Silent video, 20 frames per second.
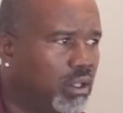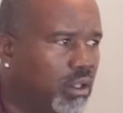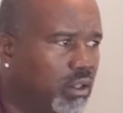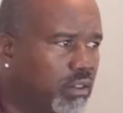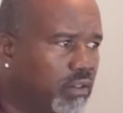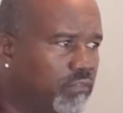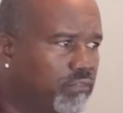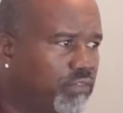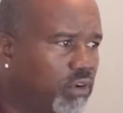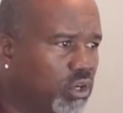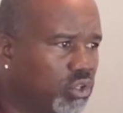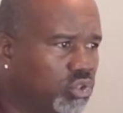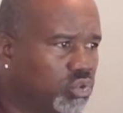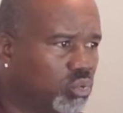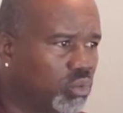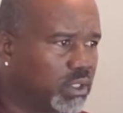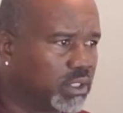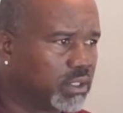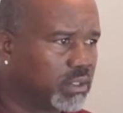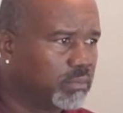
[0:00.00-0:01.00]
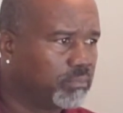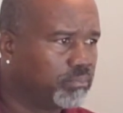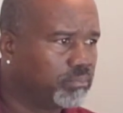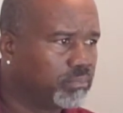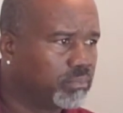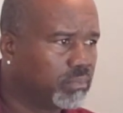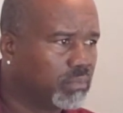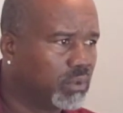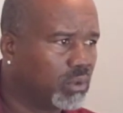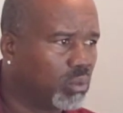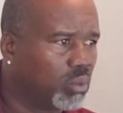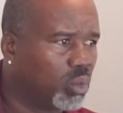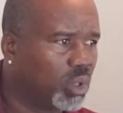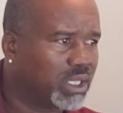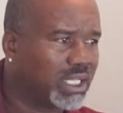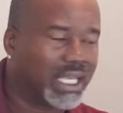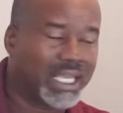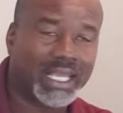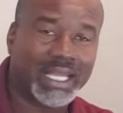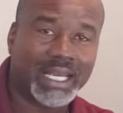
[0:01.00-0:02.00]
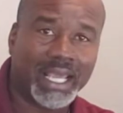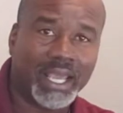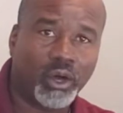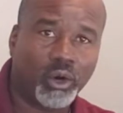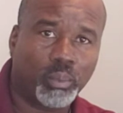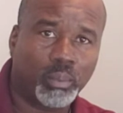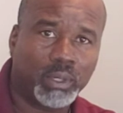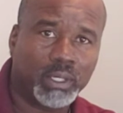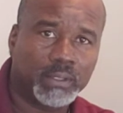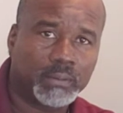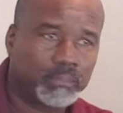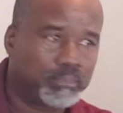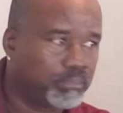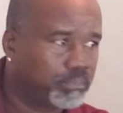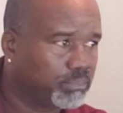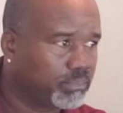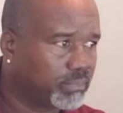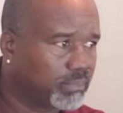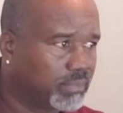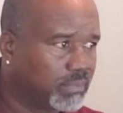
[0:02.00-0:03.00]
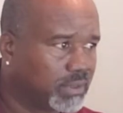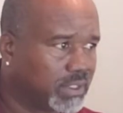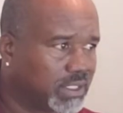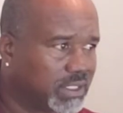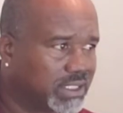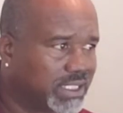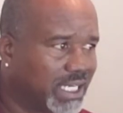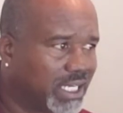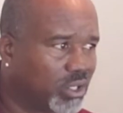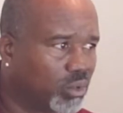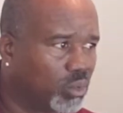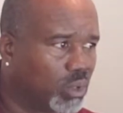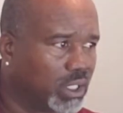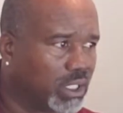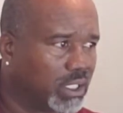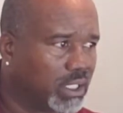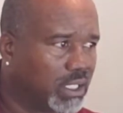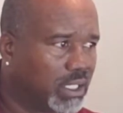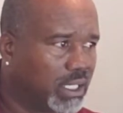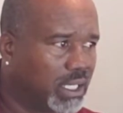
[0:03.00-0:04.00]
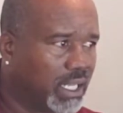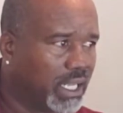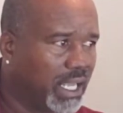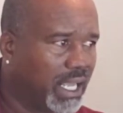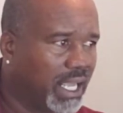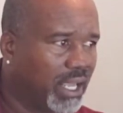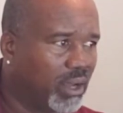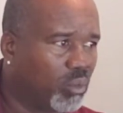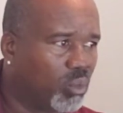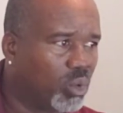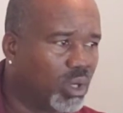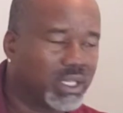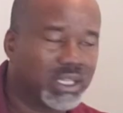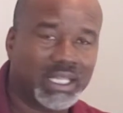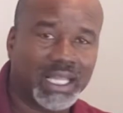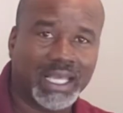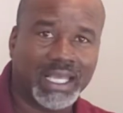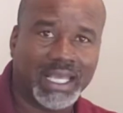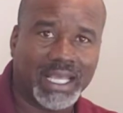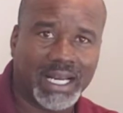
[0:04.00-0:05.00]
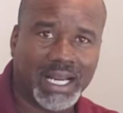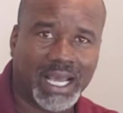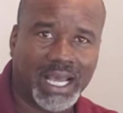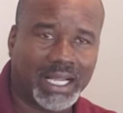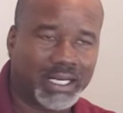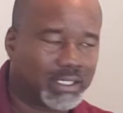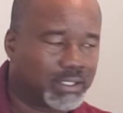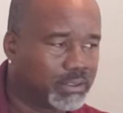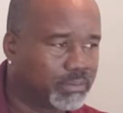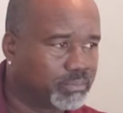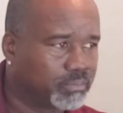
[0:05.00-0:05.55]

The first one, what they can help. The second one, and what they cannot.